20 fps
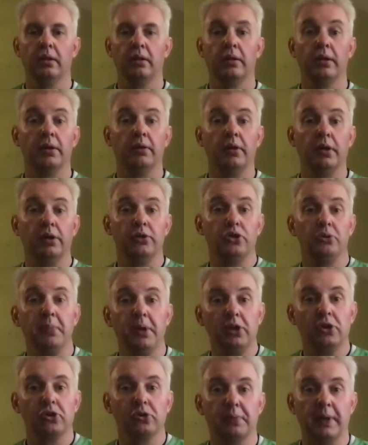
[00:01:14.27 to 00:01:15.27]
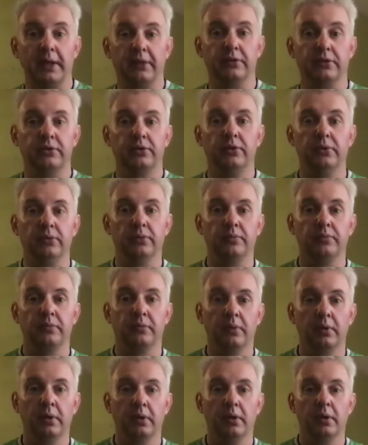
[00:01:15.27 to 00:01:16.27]
There are numerical patterns too.
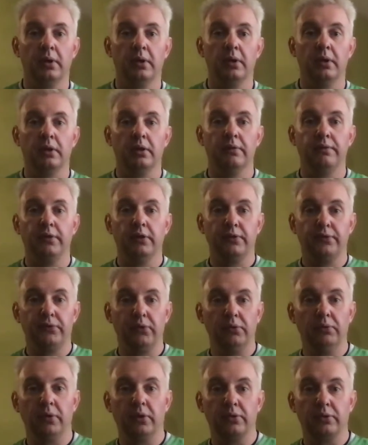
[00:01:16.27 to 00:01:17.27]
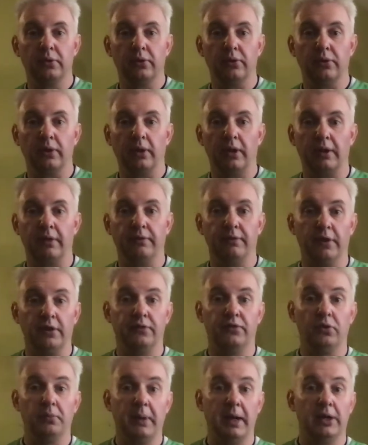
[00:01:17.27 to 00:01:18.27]
The first few rows look like the first
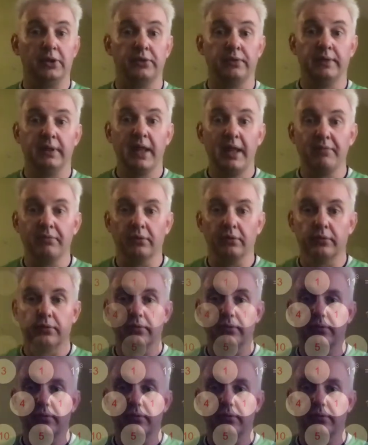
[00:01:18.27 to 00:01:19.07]
few powers of 11,